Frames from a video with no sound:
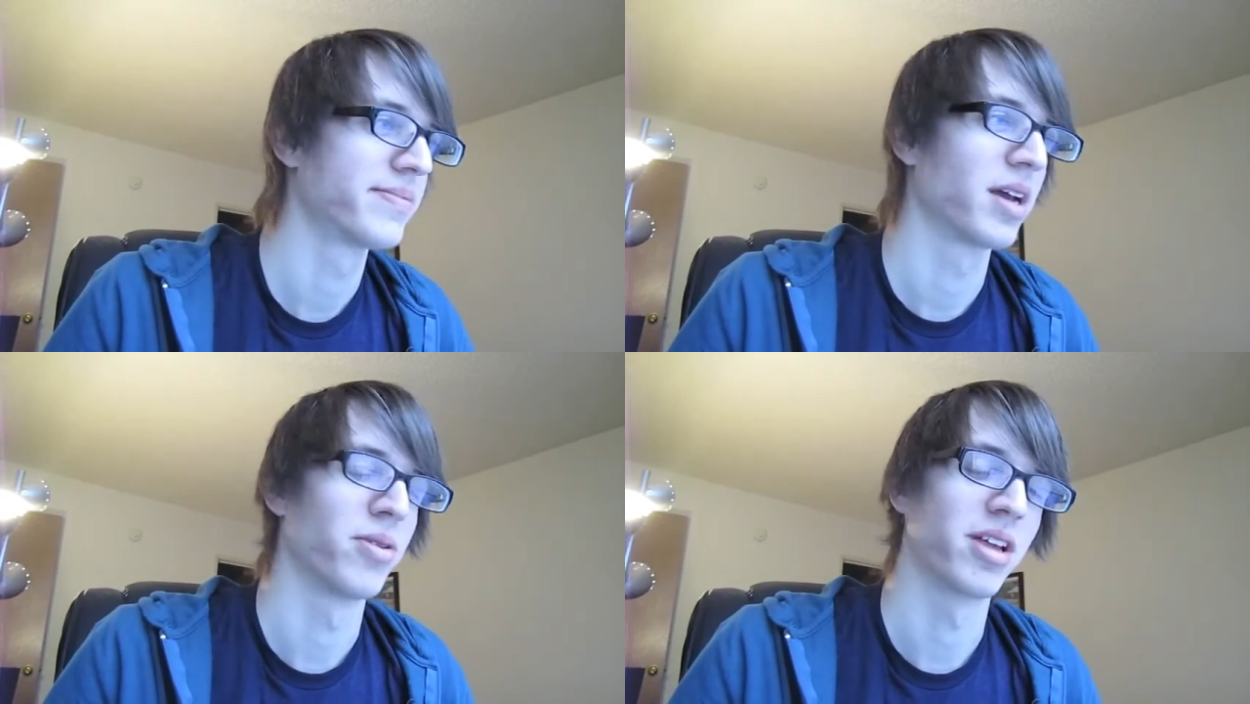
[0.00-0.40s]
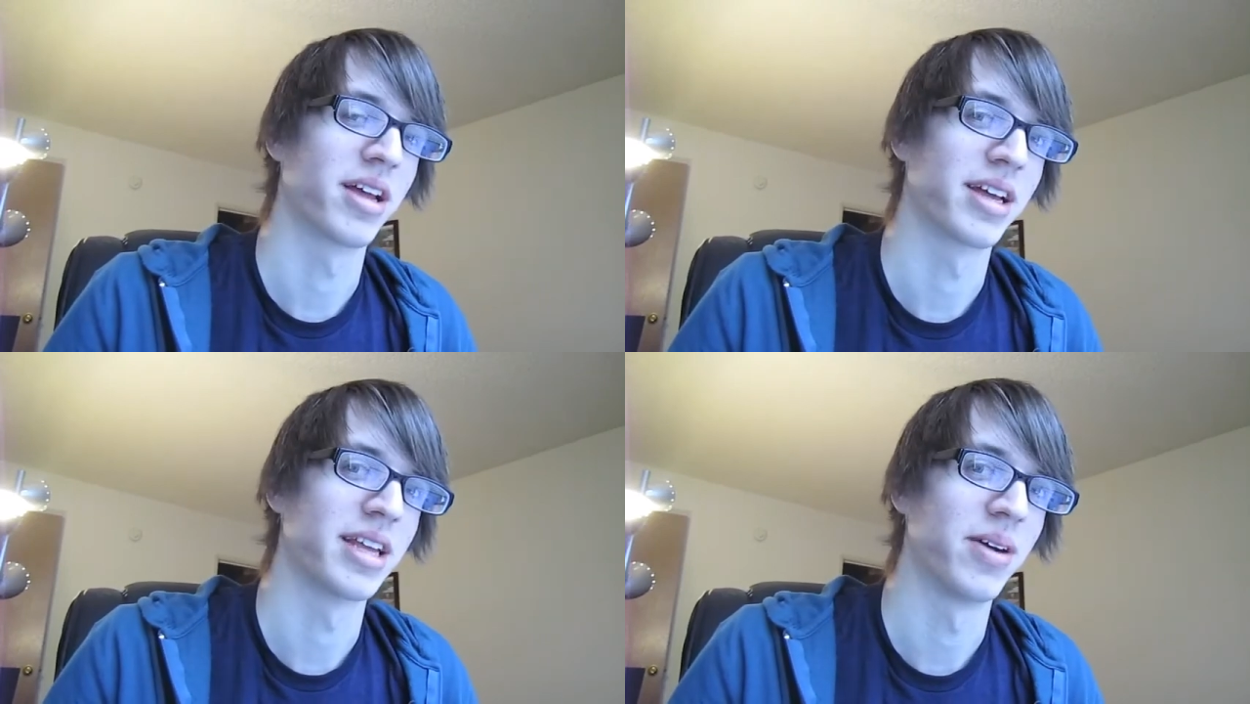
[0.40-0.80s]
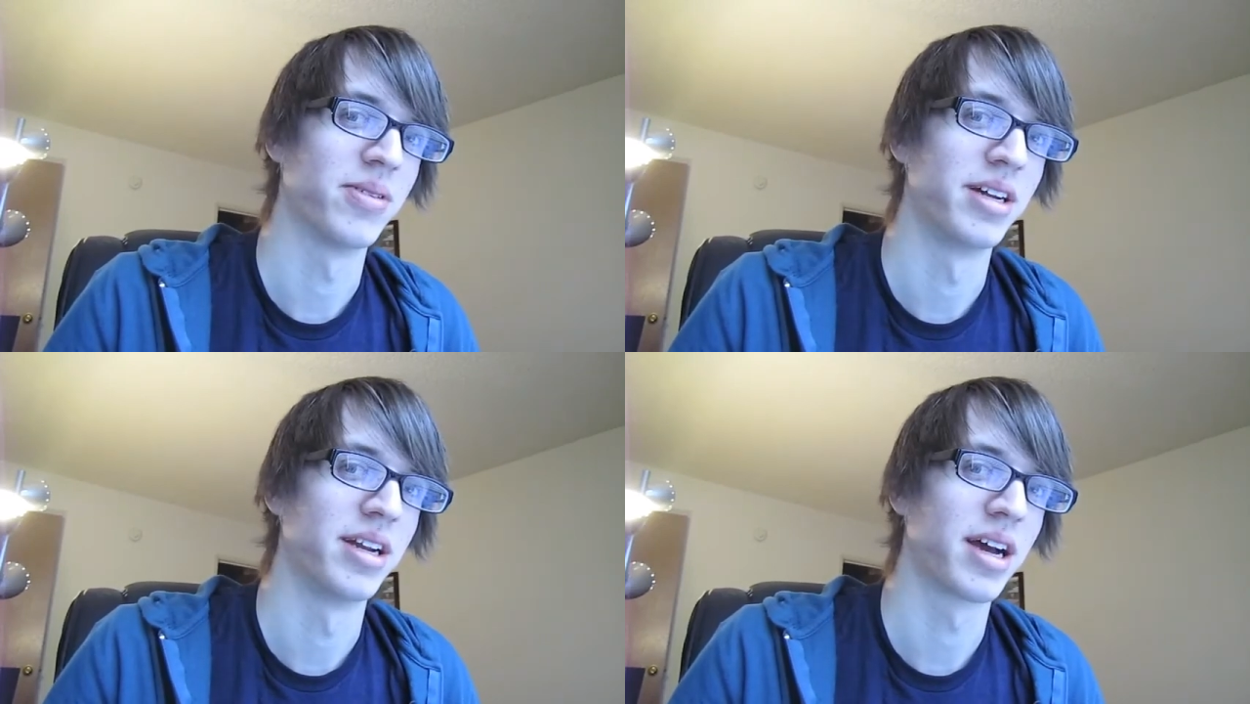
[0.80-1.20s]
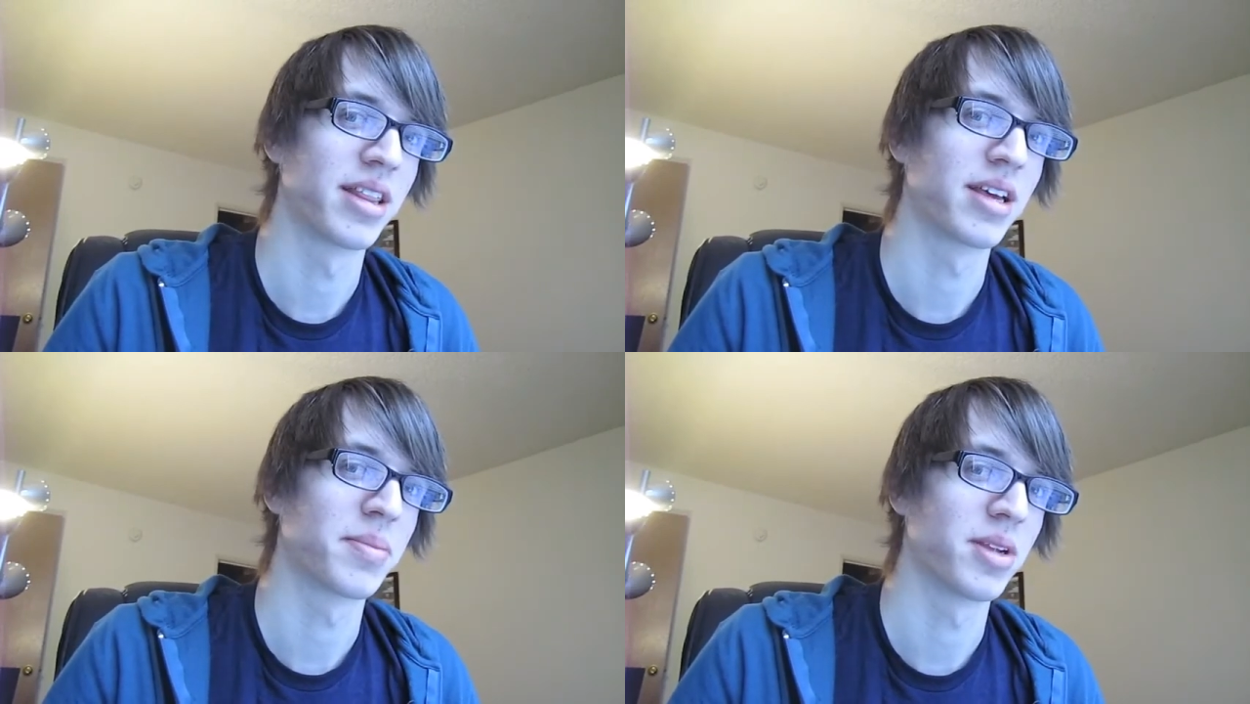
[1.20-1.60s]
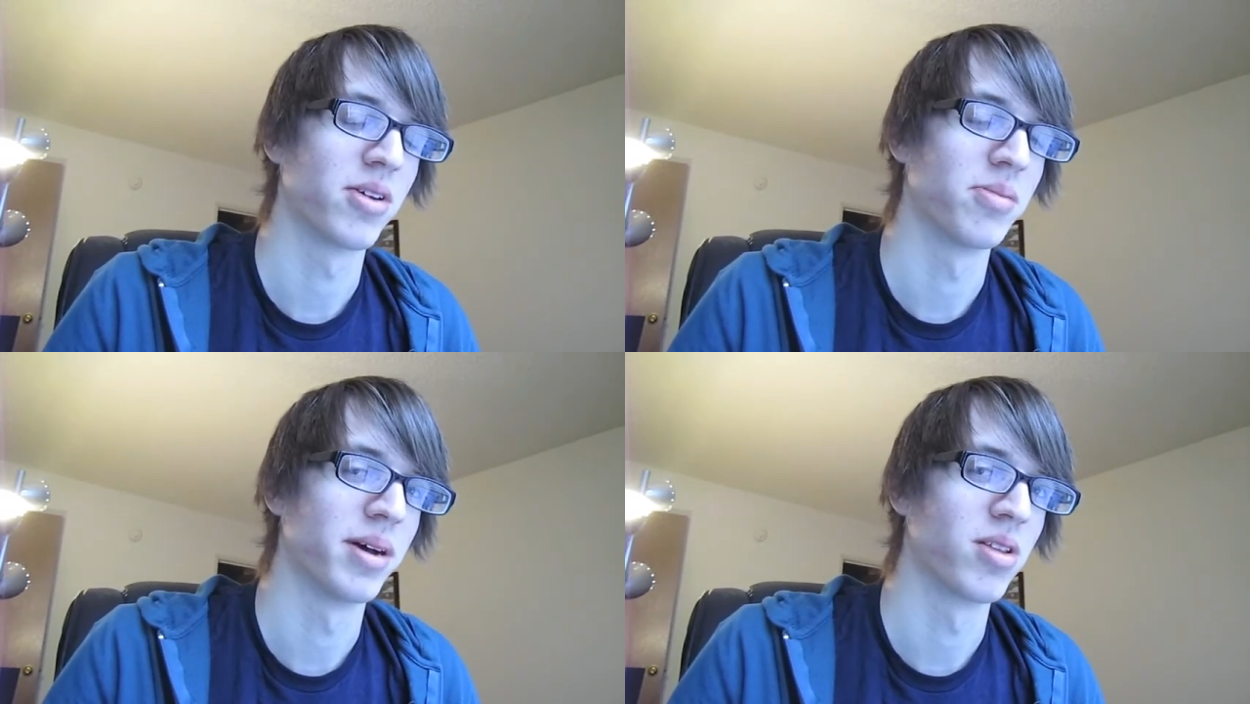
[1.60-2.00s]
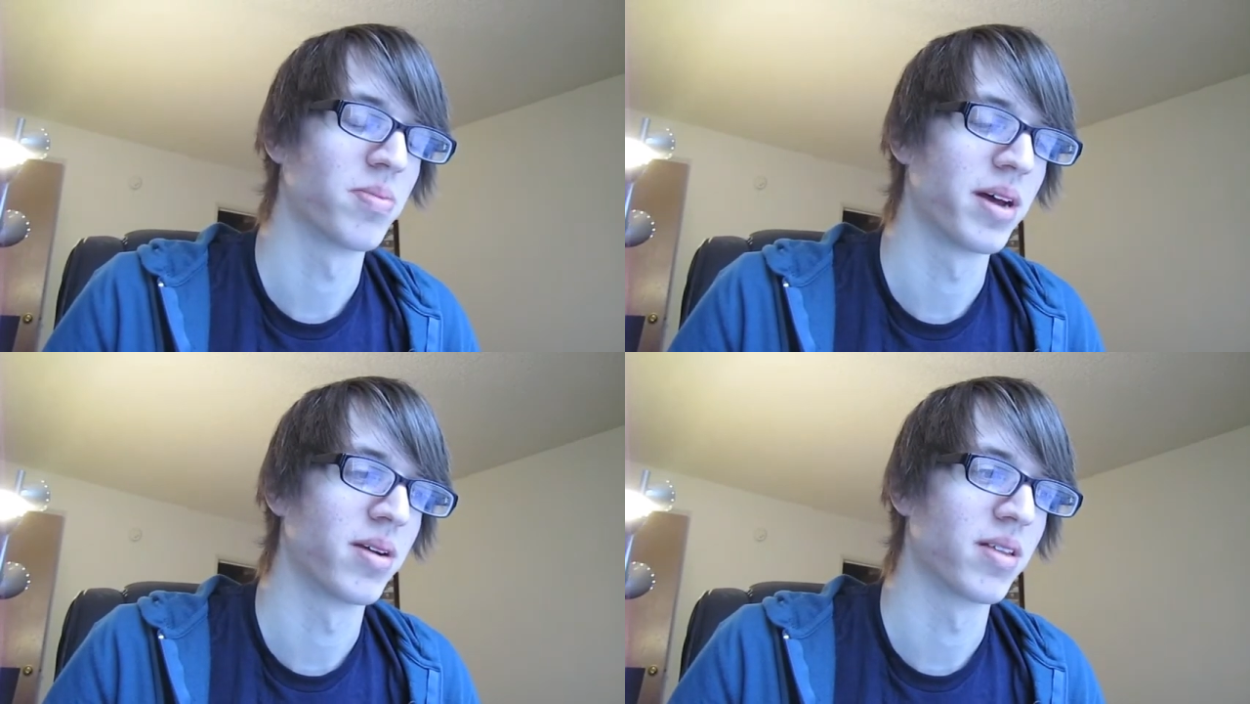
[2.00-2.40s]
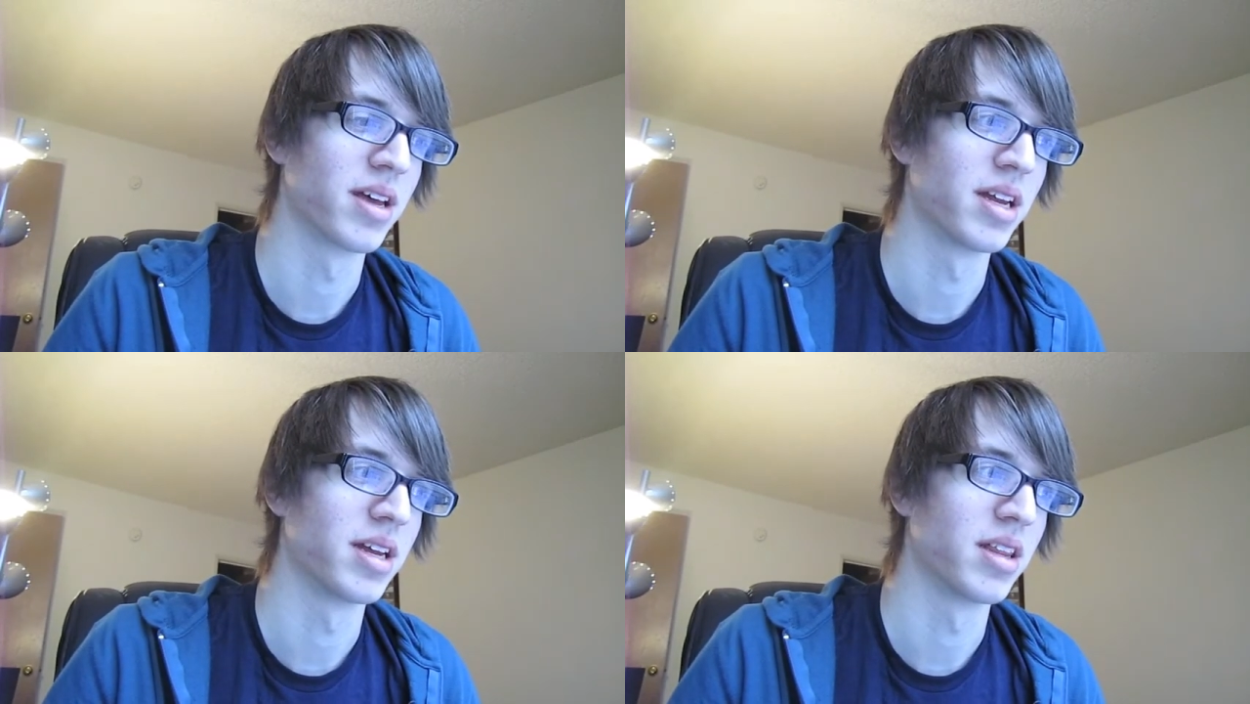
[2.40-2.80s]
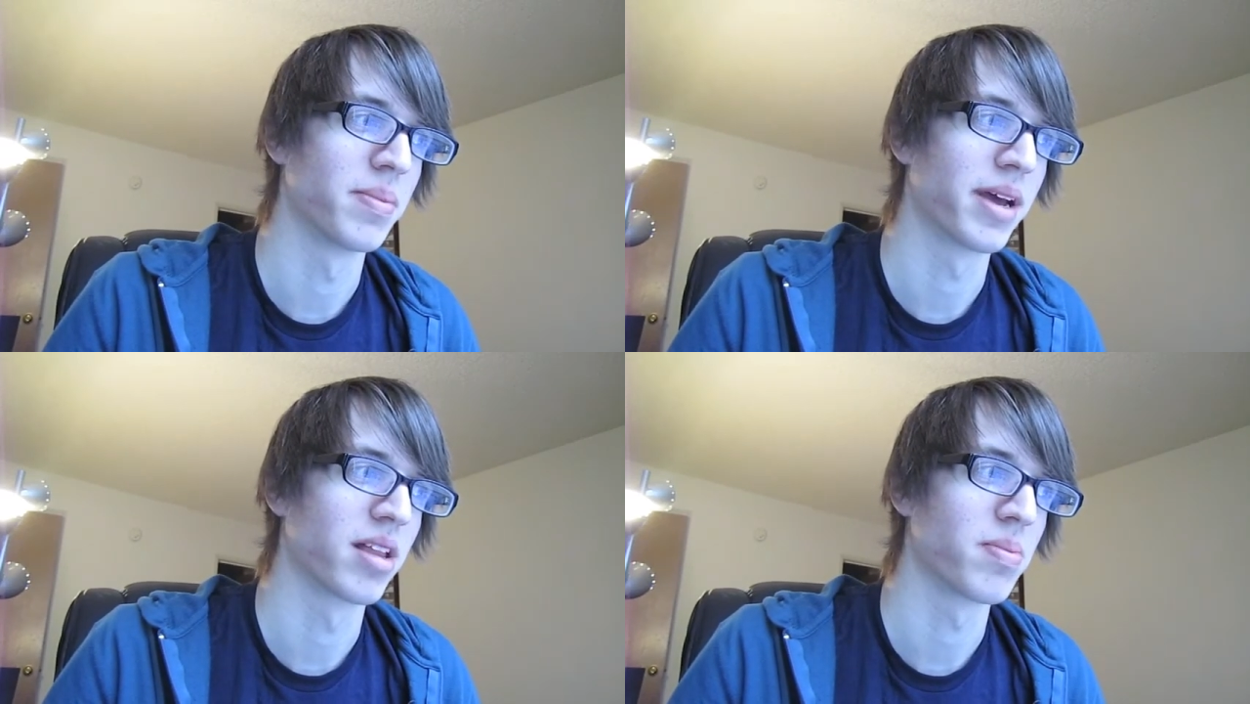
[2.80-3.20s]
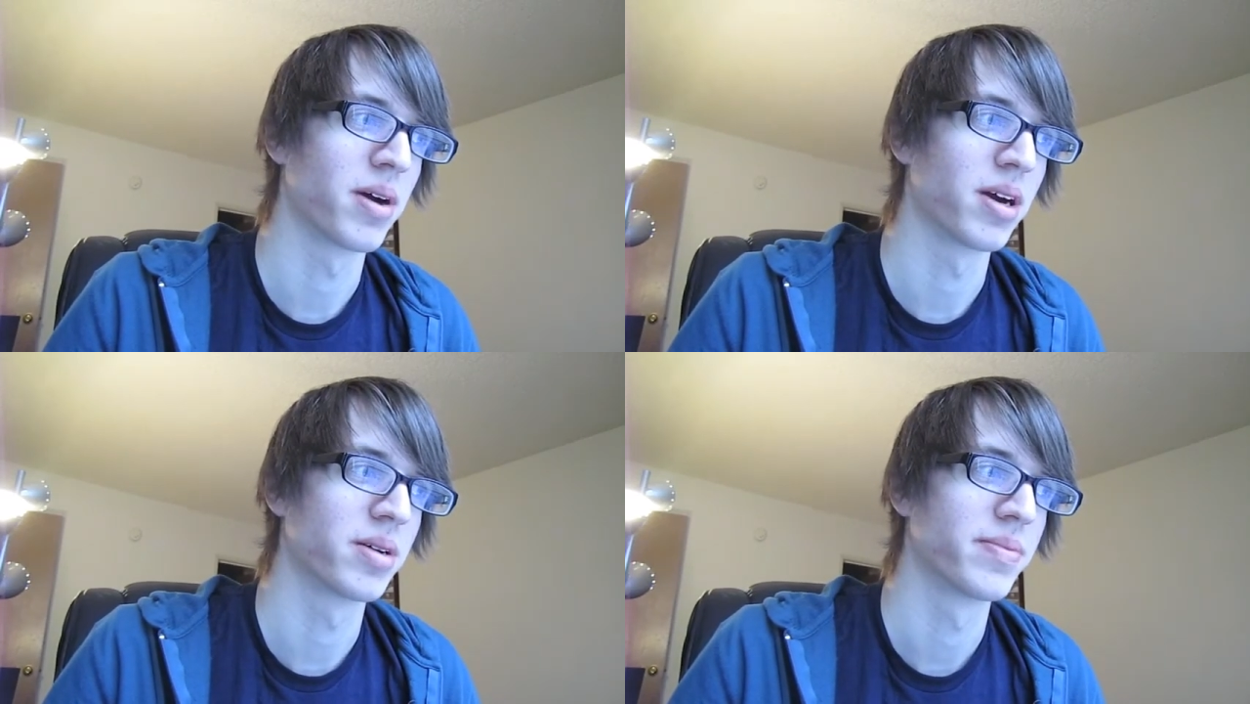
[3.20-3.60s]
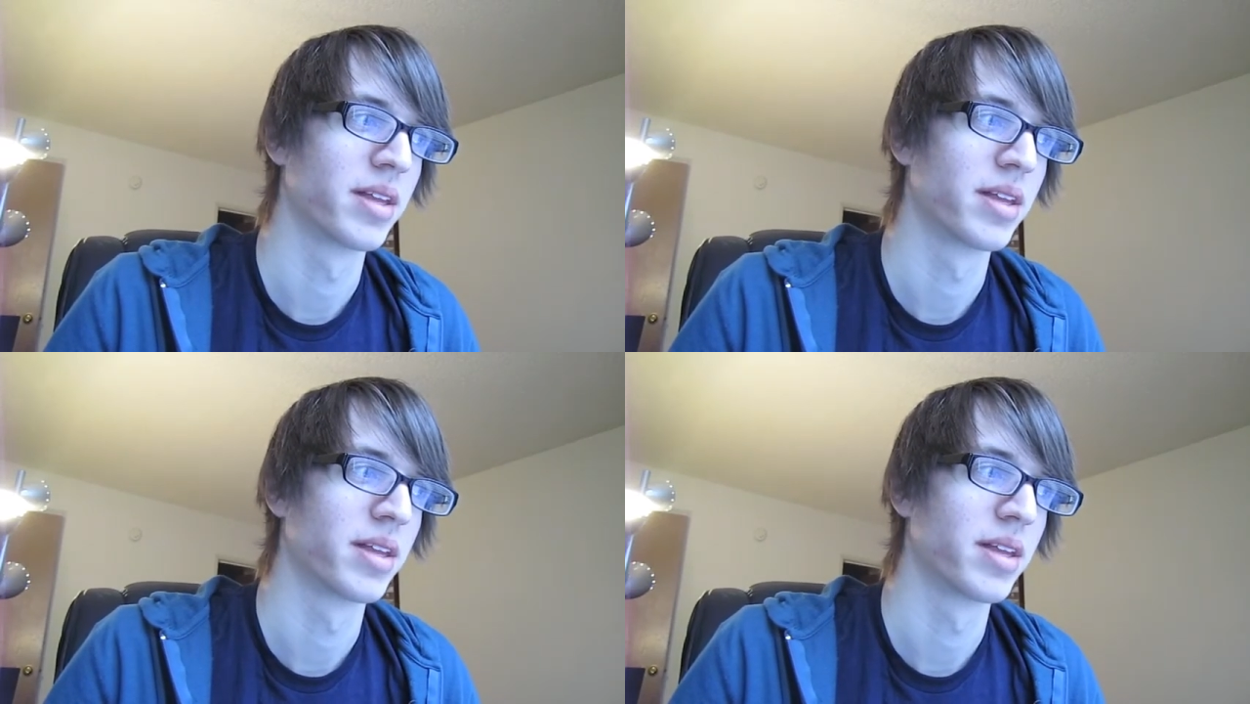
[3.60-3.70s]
I really like that one. I think Below the Belt's better than In the Pants Bar.